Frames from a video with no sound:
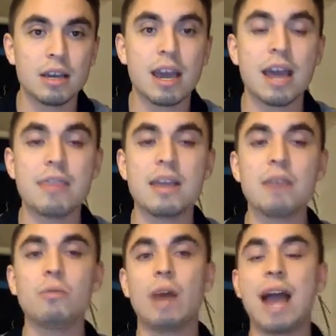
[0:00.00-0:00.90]
And
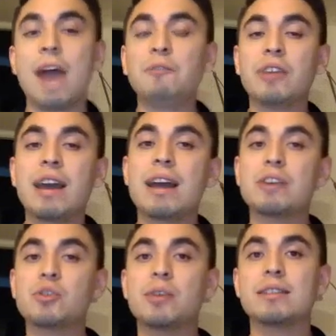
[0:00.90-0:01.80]
then after that, I
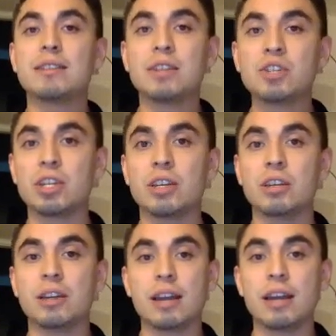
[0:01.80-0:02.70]

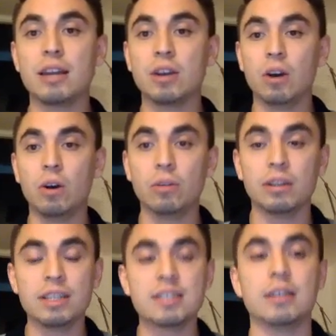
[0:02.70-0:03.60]
transition and I go,
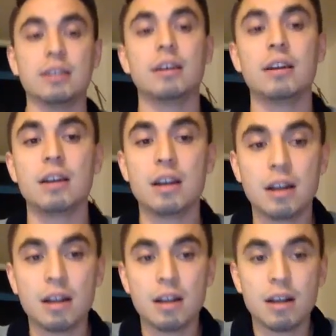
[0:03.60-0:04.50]
listen,
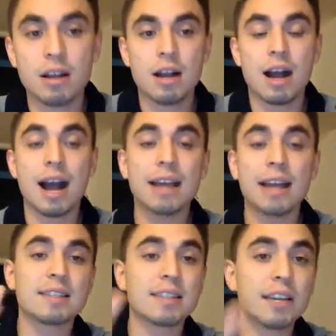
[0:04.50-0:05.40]
I
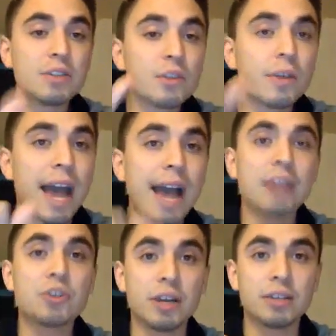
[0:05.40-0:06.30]
could send you the
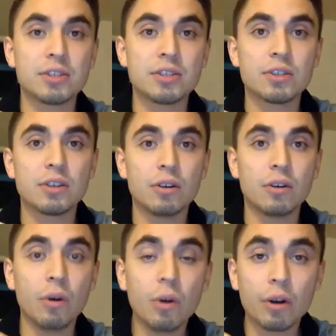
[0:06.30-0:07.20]
address,
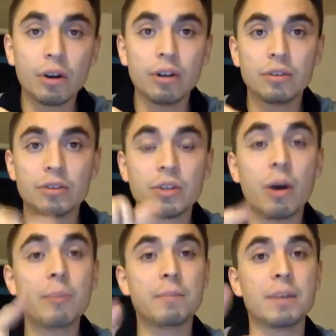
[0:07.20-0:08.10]
or do you
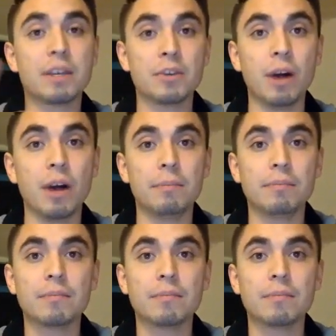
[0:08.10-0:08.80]
want me to pick you up?